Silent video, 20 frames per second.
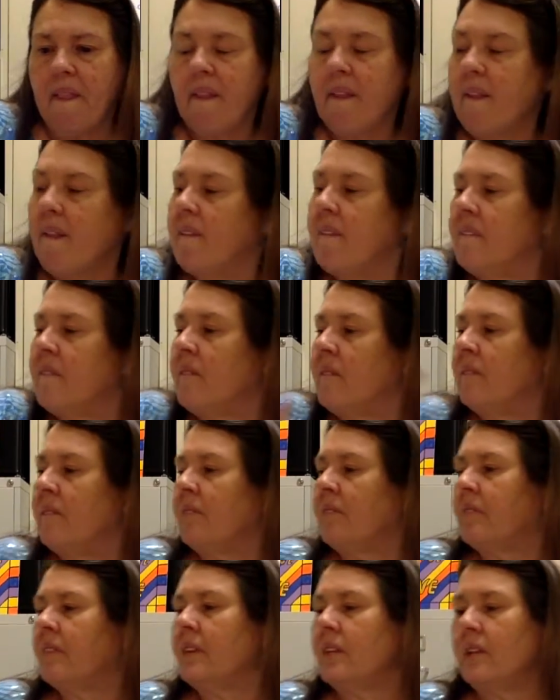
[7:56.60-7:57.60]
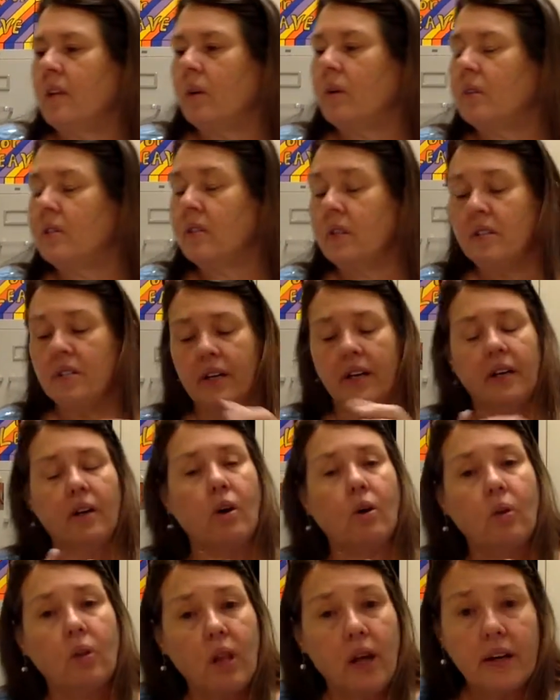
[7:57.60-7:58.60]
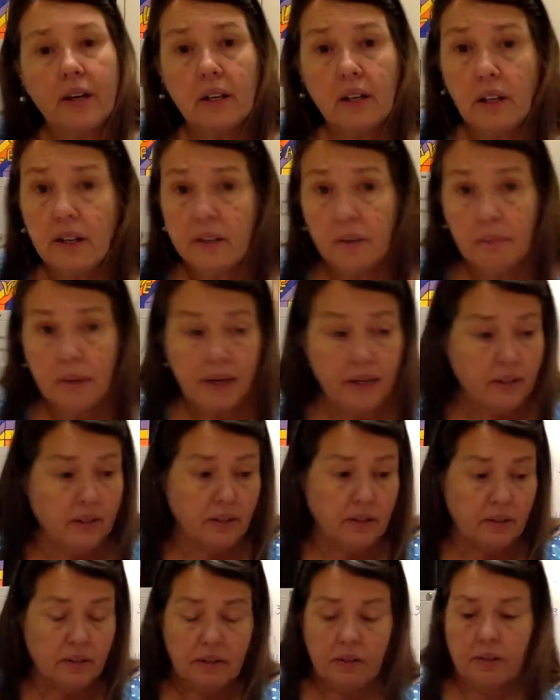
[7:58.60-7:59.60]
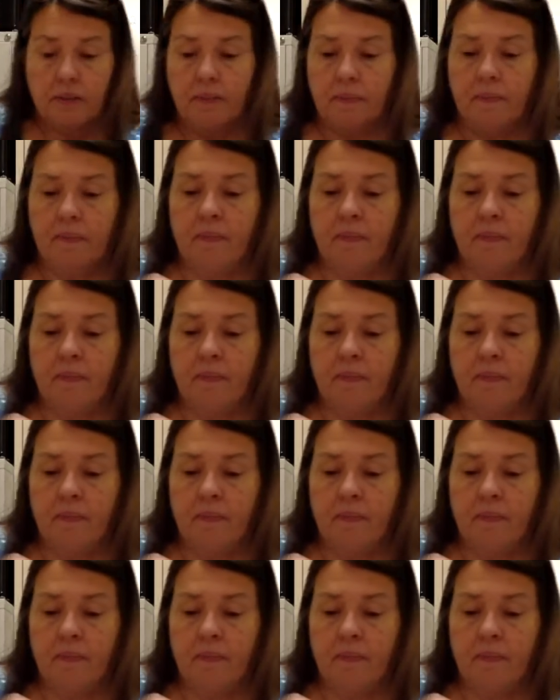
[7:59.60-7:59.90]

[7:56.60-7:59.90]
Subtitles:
You know, it doesn't take a whole lot of clay to make this.